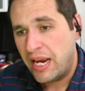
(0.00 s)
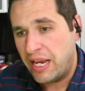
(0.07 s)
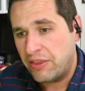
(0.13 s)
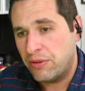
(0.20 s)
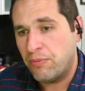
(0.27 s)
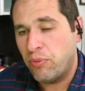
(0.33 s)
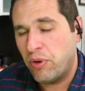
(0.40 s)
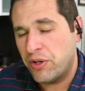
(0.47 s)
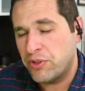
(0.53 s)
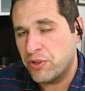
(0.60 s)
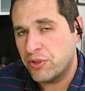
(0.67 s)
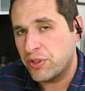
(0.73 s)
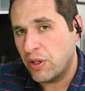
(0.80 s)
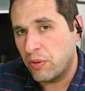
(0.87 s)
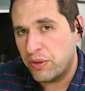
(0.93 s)
and the
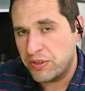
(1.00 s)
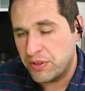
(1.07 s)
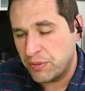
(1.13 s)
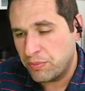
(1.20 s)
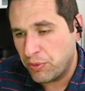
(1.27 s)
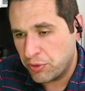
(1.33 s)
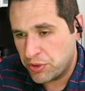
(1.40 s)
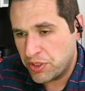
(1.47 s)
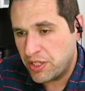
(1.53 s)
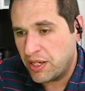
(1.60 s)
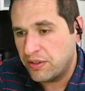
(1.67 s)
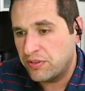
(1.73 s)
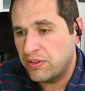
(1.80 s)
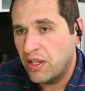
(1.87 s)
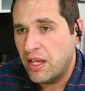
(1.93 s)
pressure is going to
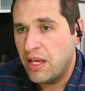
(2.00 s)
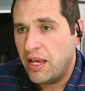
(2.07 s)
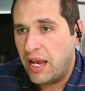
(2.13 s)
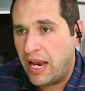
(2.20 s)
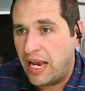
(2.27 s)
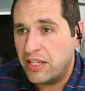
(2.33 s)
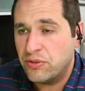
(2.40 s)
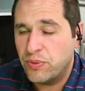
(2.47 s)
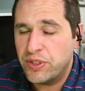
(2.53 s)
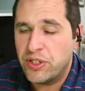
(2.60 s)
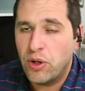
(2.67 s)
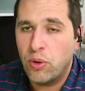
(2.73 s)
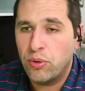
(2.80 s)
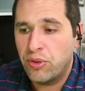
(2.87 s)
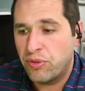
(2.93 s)
persist as we
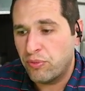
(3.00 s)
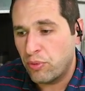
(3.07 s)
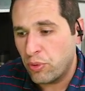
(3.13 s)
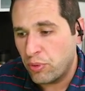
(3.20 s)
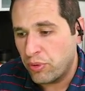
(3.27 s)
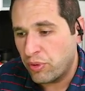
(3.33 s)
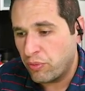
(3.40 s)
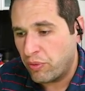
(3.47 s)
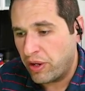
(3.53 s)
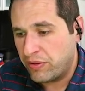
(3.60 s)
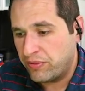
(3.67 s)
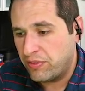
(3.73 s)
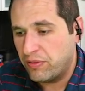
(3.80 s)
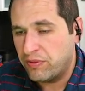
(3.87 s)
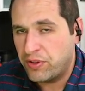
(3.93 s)
go through the
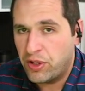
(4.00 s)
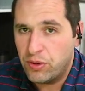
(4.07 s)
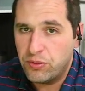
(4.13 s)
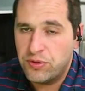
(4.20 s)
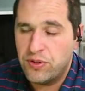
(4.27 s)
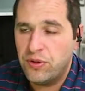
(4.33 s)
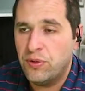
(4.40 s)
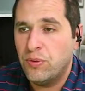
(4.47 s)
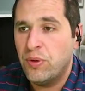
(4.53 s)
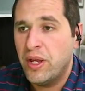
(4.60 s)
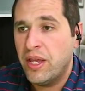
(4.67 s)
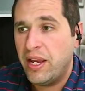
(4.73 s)
rest of Q2